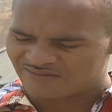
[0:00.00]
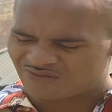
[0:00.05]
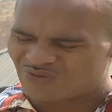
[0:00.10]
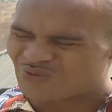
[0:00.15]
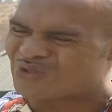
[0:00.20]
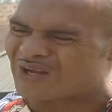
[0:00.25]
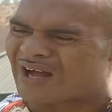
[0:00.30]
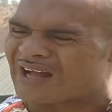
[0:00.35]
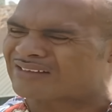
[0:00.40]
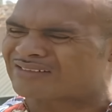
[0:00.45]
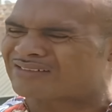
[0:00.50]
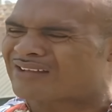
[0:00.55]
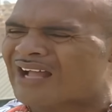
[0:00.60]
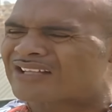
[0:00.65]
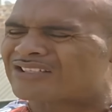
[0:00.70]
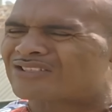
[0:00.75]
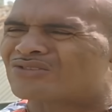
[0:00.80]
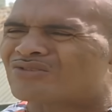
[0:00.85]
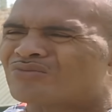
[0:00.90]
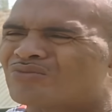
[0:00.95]
You
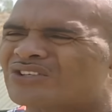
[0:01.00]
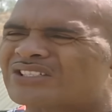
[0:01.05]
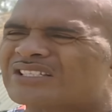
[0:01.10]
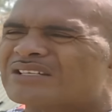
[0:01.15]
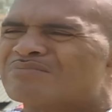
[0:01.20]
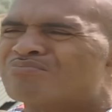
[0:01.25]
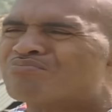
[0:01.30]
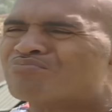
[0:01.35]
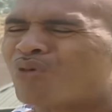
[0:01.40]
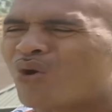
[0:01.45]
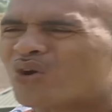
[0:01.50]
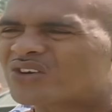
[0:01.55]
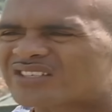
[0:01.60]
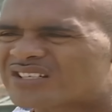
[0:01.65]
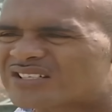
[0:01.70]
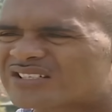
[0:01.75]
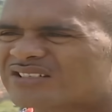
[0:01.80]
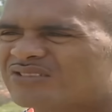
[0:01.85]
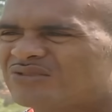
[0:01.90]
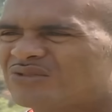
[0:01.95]
attach so much
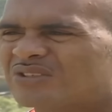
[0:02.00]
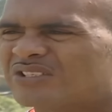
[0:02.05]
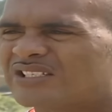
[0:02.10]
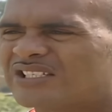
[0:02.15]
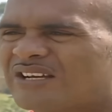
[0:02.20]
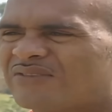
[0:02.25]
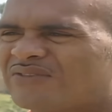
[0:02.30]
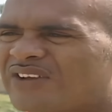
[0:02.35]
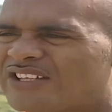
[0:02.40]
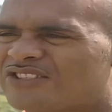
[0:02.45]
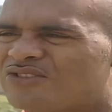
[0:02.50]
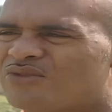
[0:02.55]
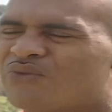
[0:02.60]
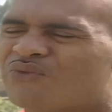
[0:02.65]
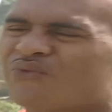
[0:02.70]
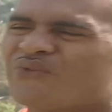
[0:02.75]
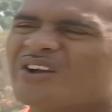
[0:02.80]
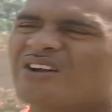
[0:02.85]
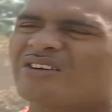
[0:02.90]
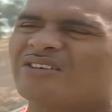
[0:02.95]
importance to yourself that you
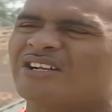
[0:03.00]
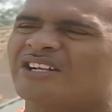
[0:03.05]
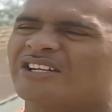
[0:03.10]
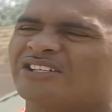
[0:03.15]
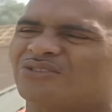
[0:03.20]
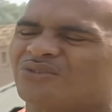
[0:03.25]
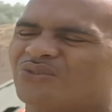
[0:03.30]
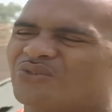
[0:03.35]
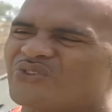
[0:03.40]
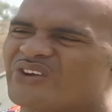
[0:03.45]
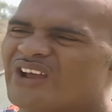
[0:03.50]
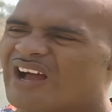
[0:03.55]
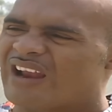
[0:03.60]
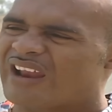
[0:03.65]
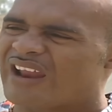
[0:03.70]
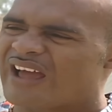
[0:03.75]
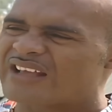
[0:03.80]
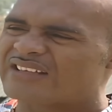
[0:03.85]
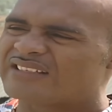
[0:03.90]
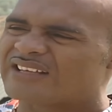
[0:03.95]
fail to
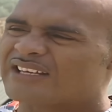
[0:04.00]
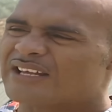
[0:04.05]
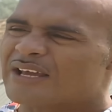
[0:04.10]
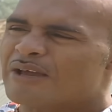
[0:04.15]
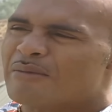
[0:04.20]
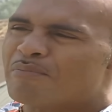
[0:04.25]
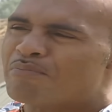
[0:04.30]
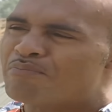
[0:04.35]
realize that